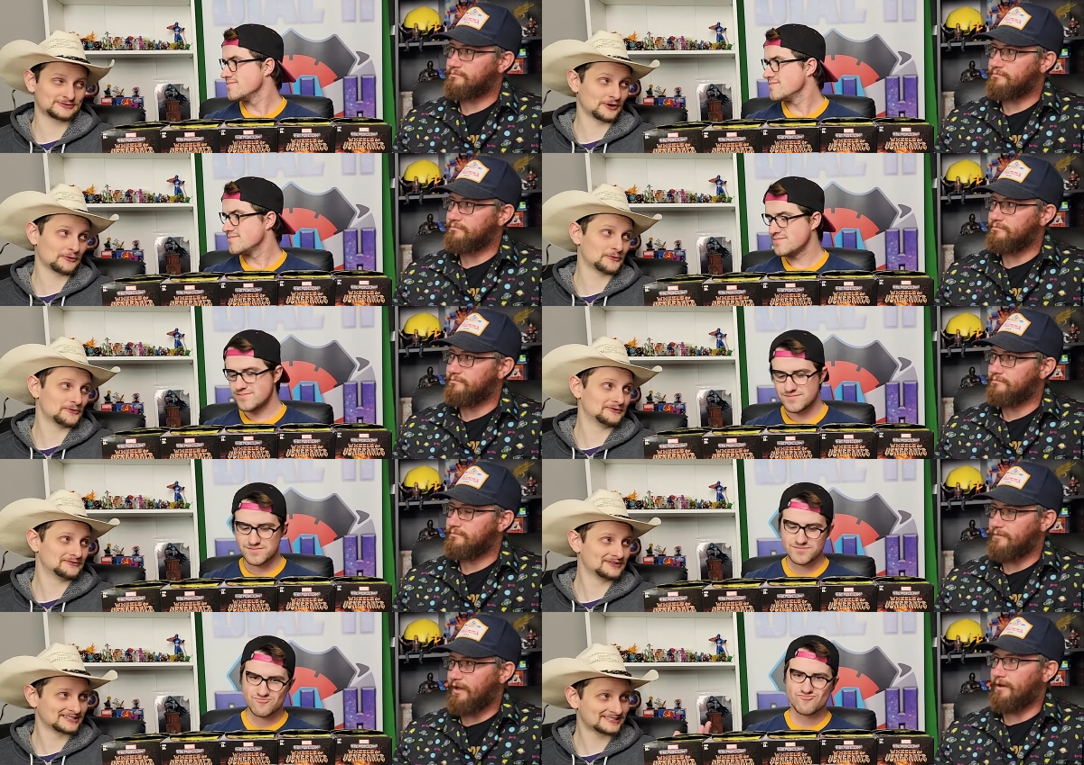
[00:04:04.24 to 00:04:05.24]
Speaker 1: so cool
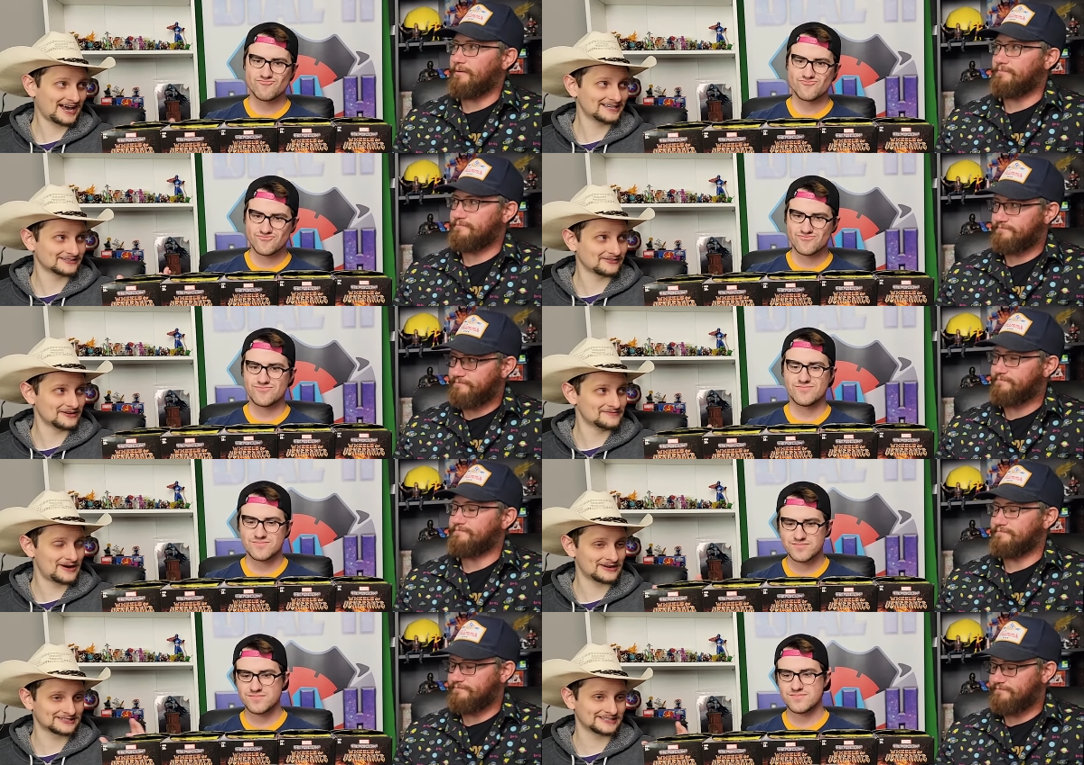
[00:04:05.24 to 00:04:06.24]
the yeah. size of him
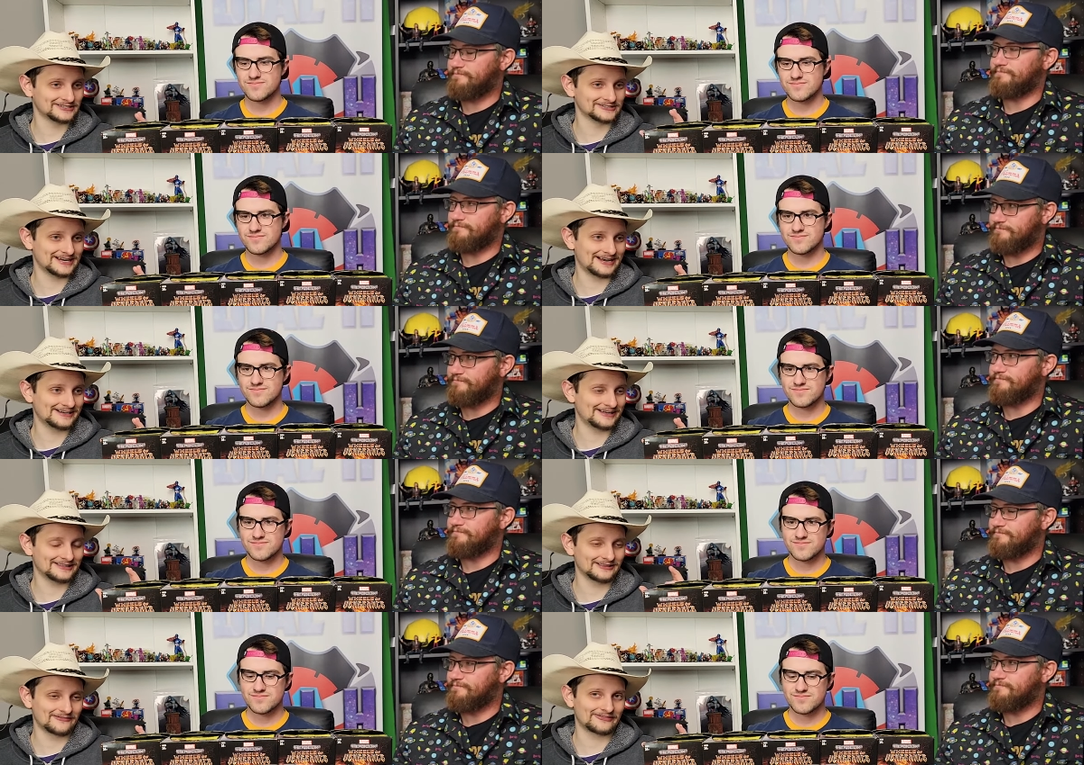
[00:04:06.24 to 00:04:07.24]
on a single dial. I
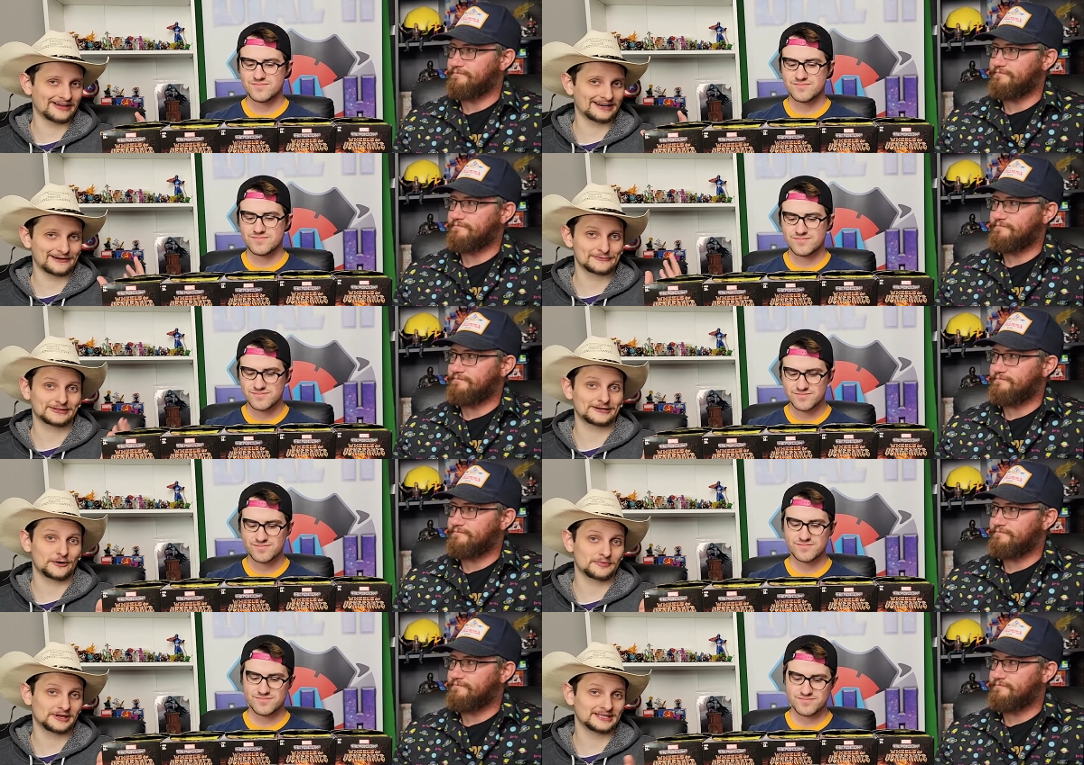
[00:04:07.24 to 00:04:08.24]
love that. I really
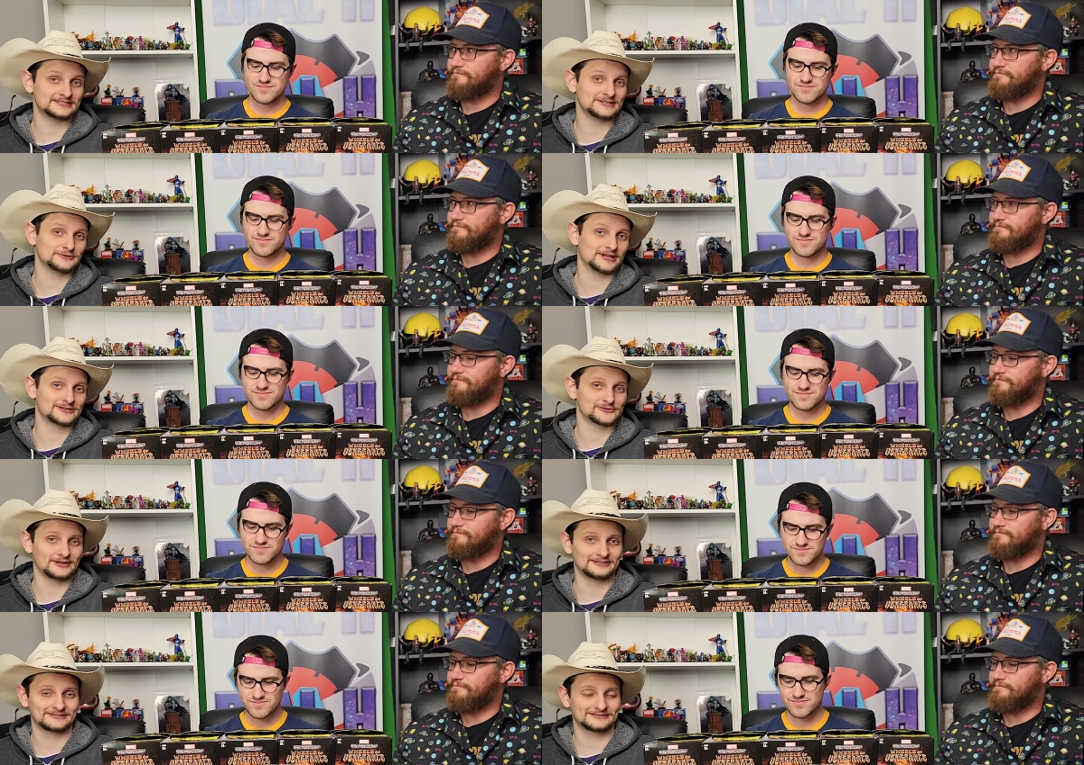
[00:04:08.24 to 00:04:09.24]
hope they continue that
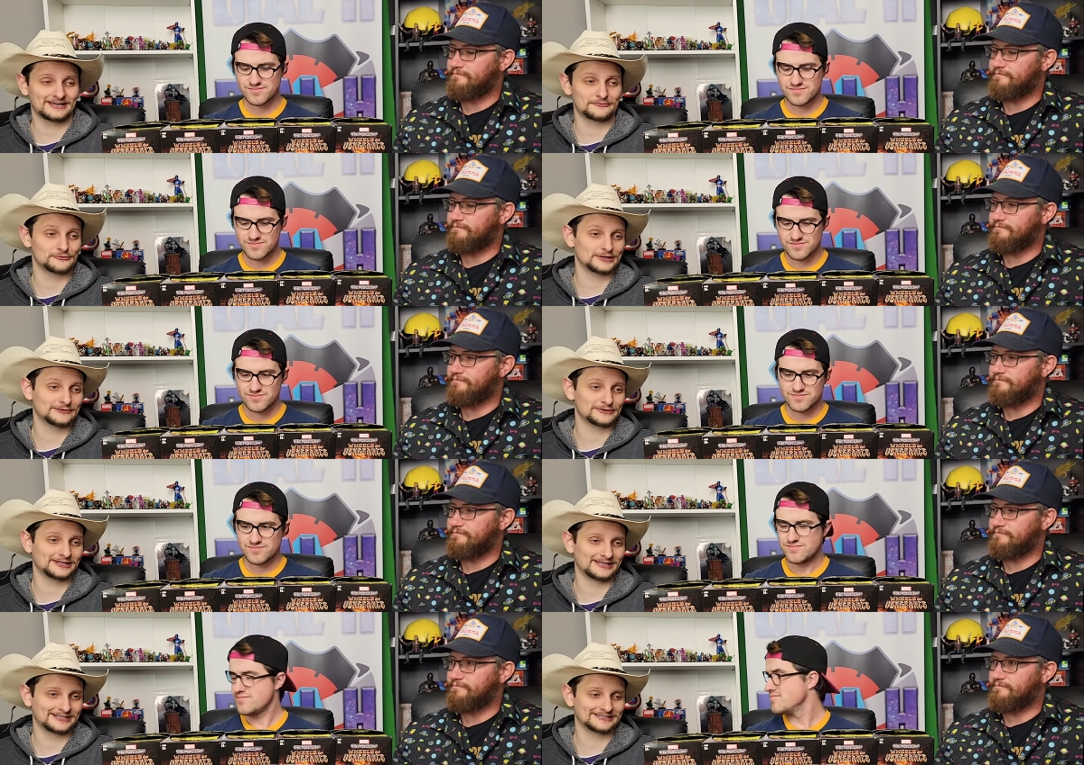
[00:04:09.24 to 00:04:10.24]
trend. I really,
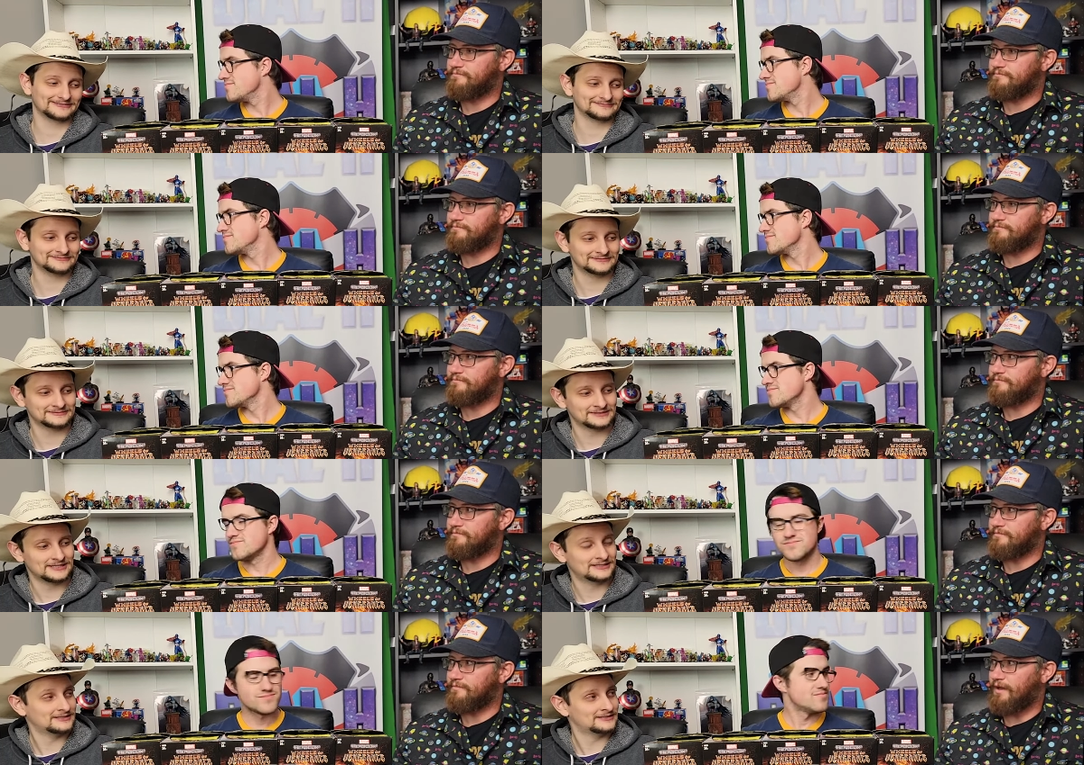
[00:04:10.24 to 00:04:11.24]
really
Speaker 2: like it.
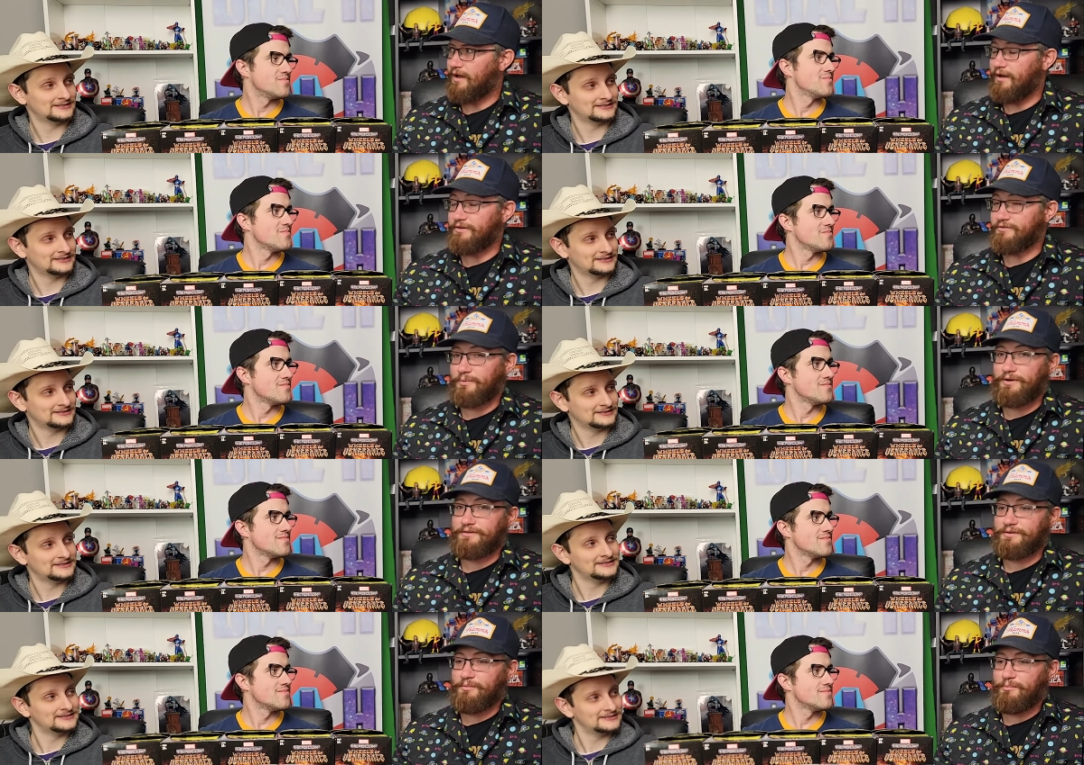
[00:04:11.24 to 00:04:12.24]
I just
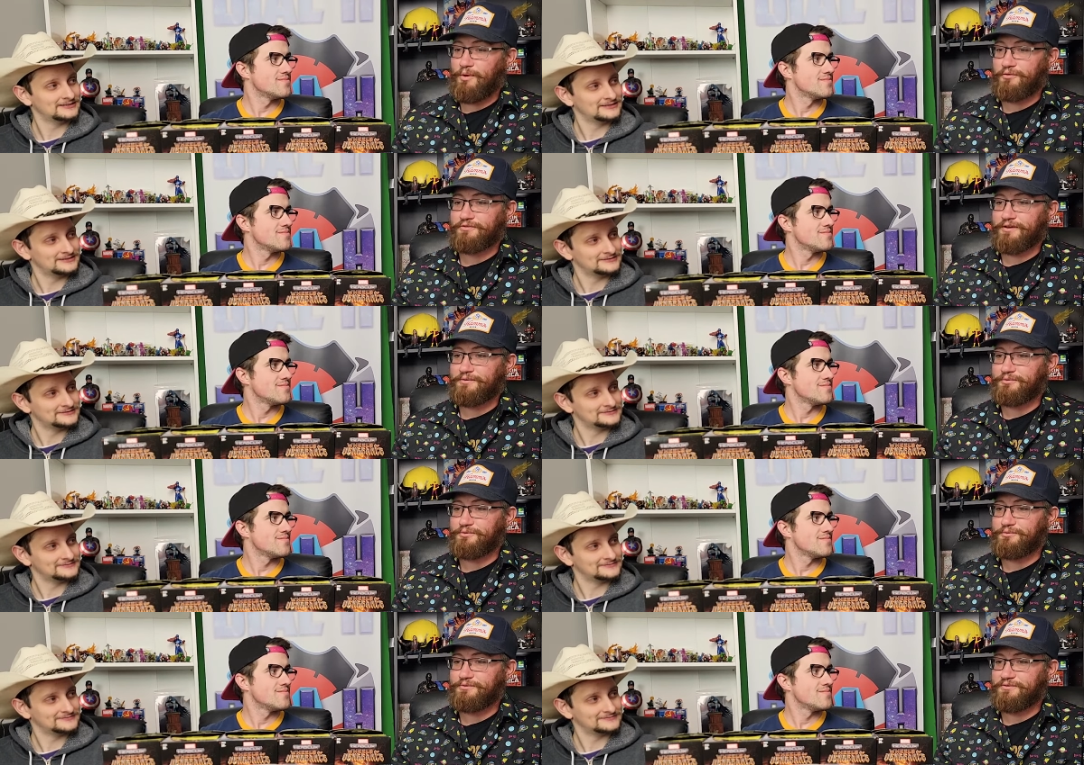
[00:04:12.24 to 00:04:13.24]
want motorcycle
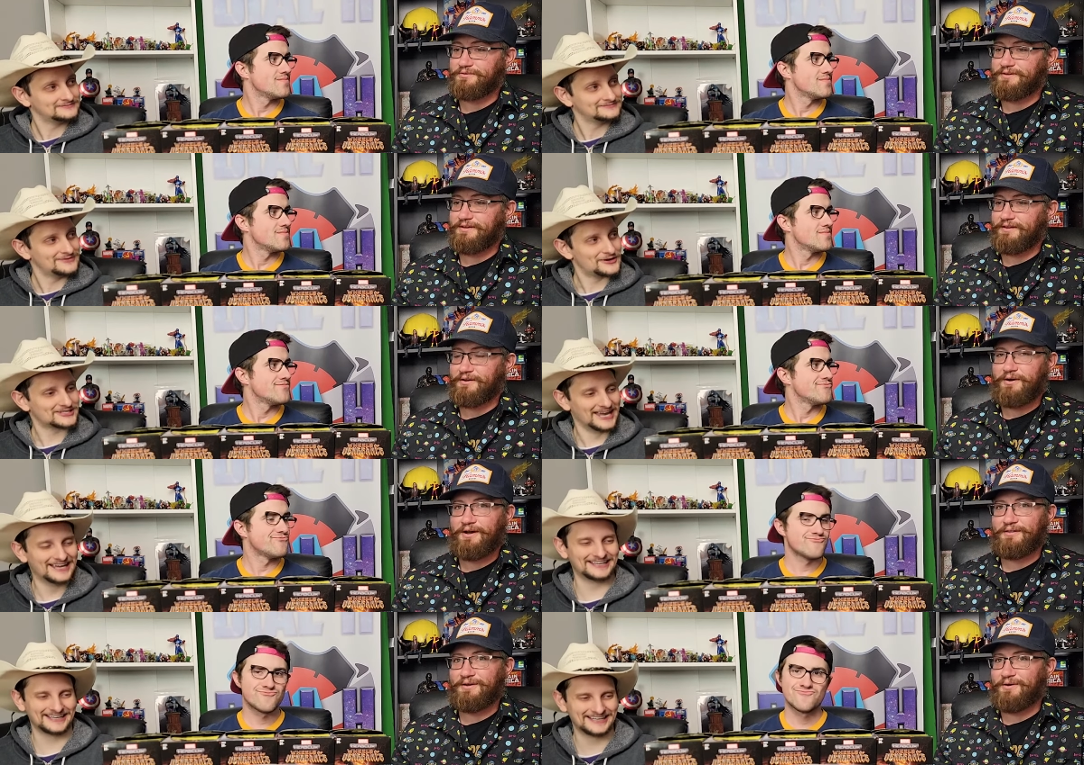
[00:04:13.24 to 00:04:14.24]
dudes. I, like,
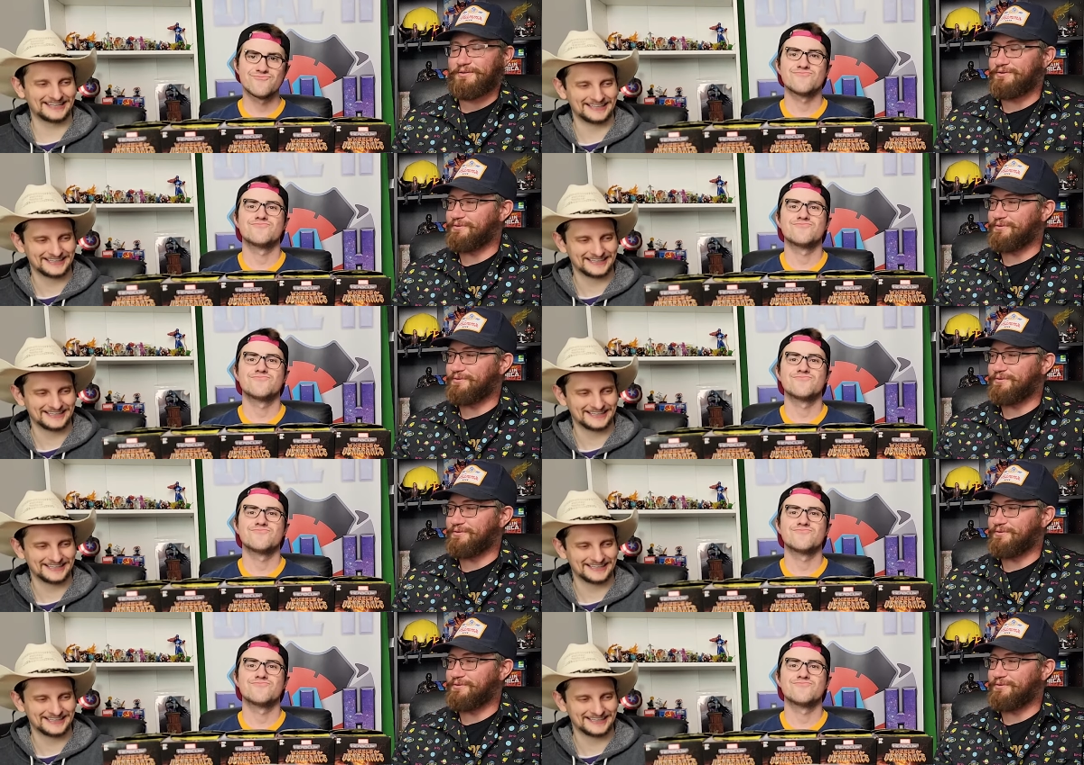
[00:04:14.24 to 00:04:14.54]
I like all the